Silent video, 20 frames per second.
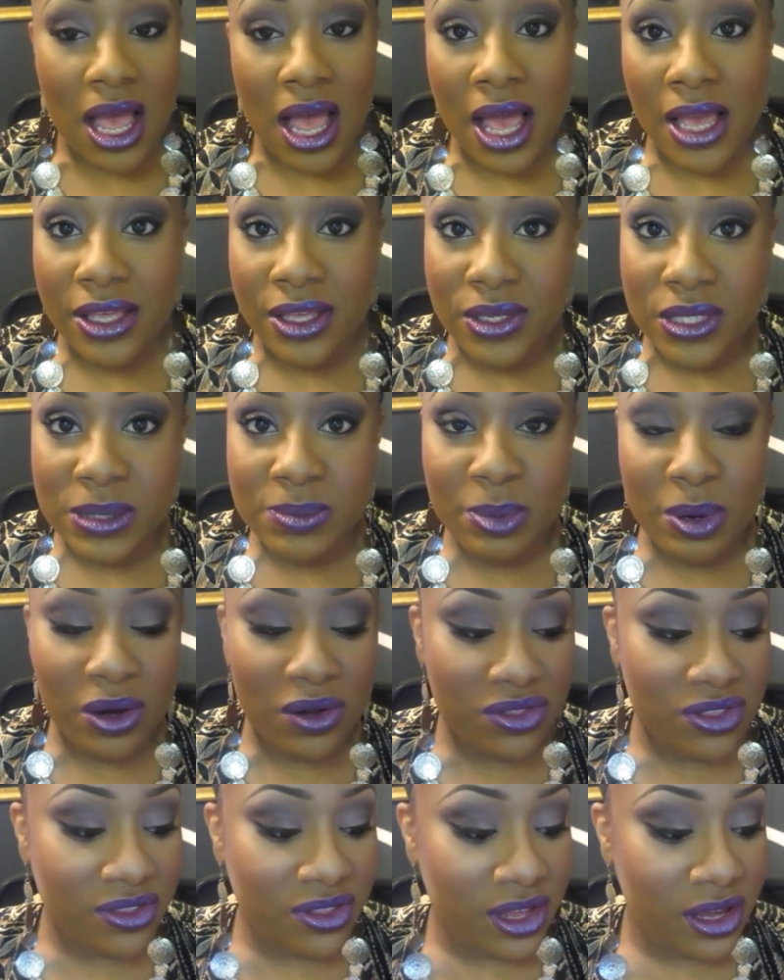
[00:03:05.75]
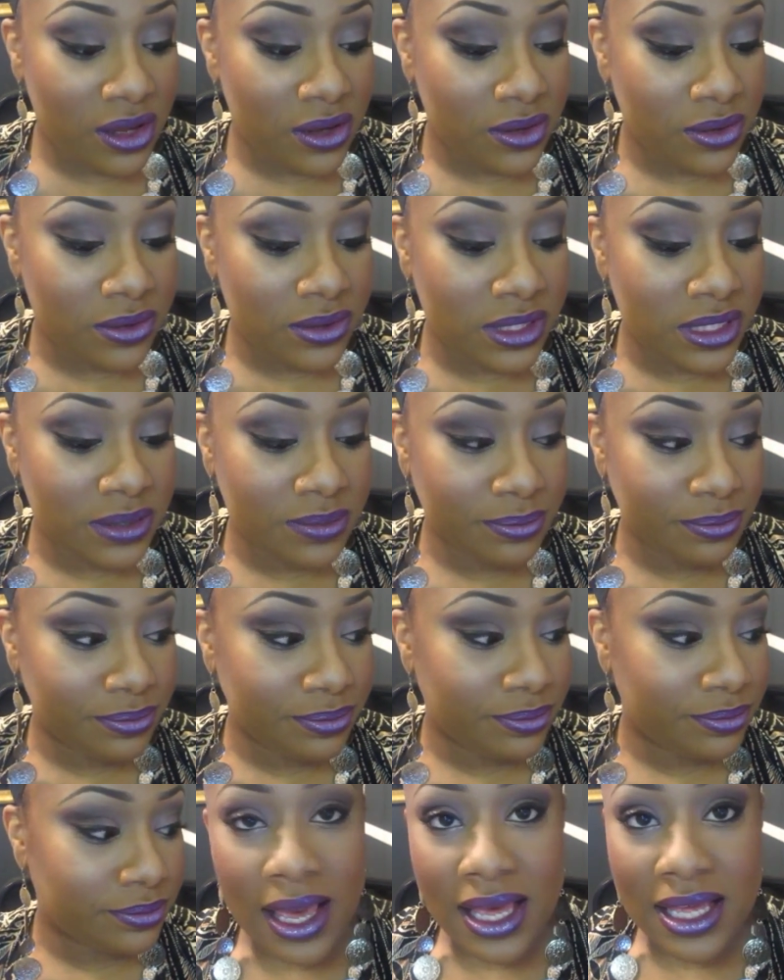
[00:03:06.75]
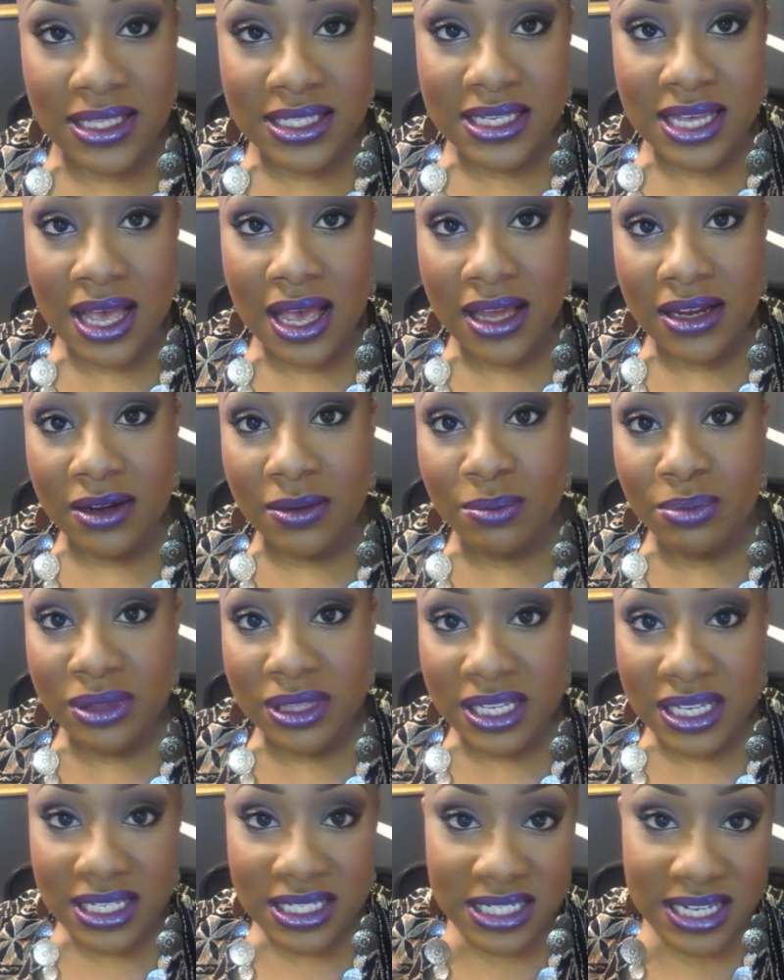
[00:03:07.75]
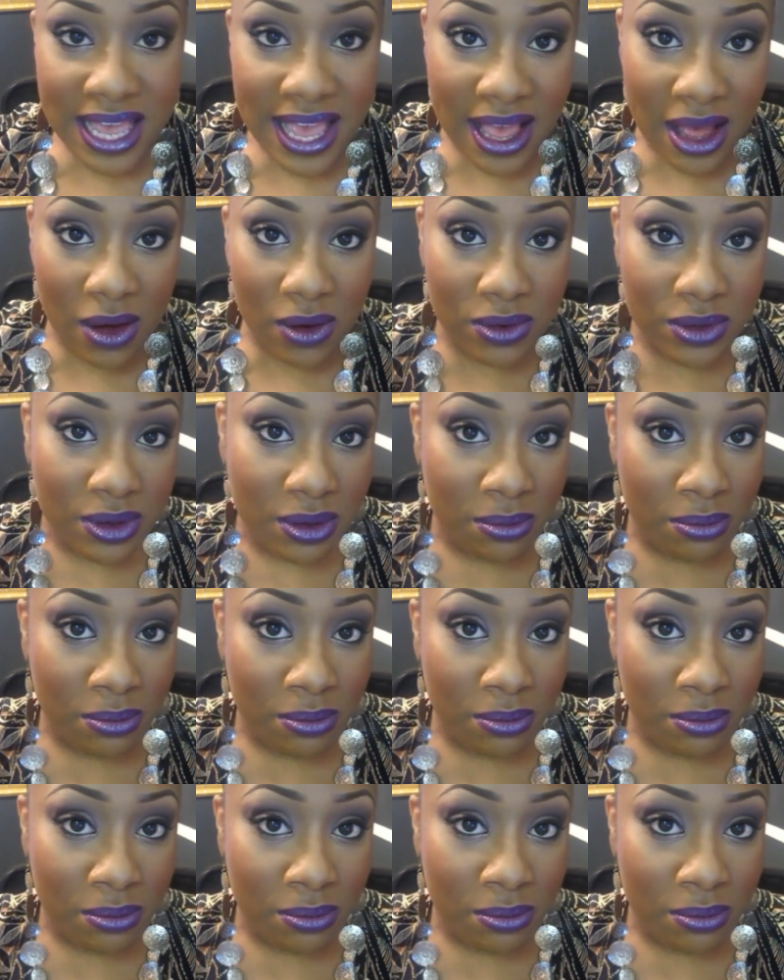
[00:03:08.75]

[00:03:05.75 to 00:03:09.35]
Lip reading: I use both of those, and to kind of blend out,